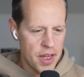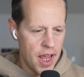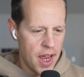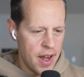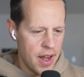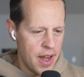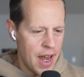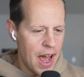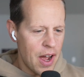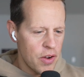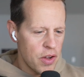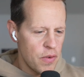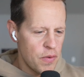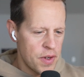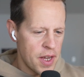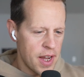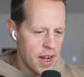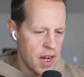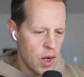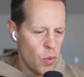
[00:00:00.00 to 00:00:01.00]
and now you've
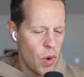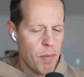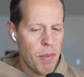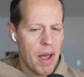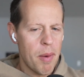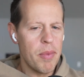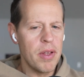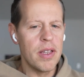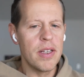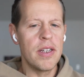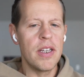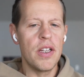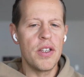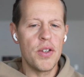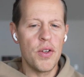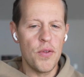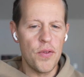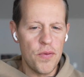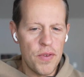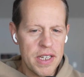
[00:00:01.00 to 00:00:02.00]
taken away my ability
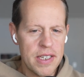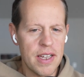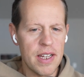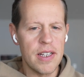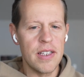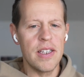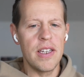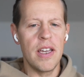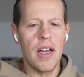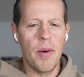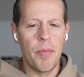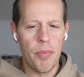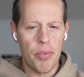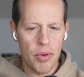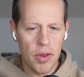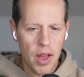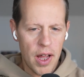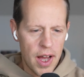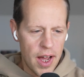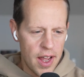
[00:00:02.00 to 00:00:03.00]
to physically
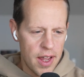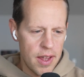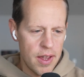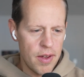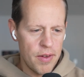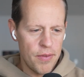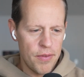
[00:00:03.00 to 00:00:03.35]
apply